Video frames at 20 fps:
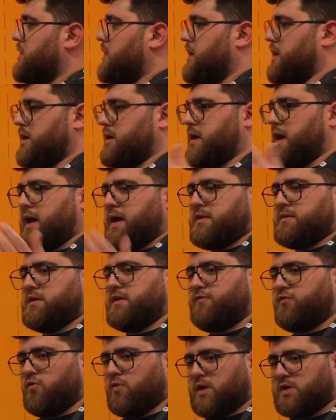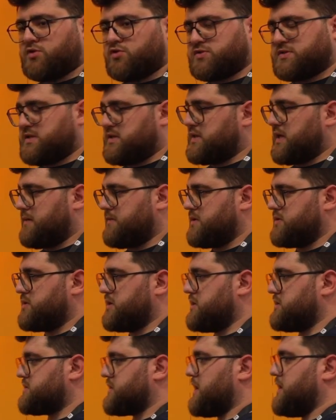and if you want to see them in
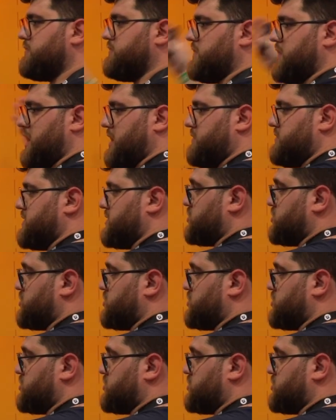real time, we have the